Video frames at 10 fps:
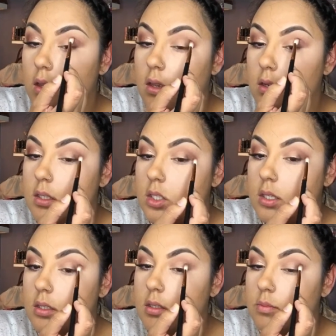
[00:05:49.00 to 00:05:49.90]
and it's
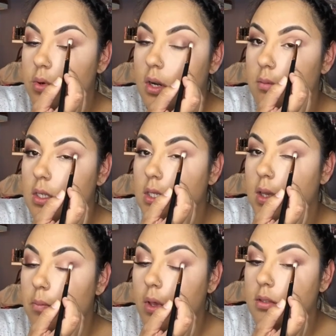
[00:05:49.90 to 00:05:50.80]
just pretty much
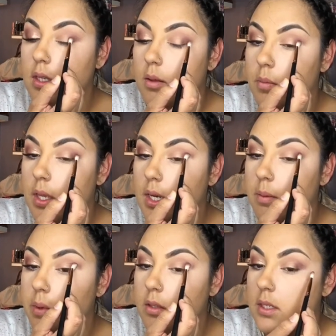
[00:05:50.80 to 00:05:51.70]
like building and
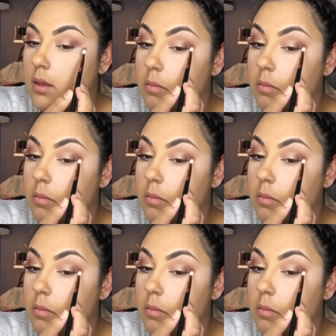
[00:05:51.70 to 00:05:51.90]
blending, building